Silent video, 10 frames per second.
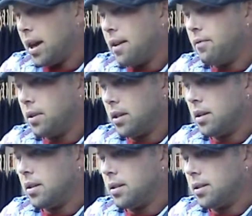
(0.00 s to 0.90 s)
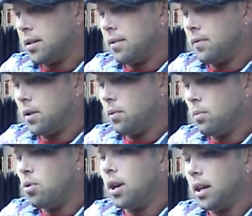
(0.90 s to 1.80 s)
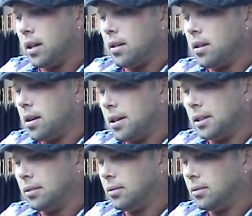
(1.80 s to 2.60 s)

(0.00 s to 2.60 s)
have and the, the stuff that we bring in uh,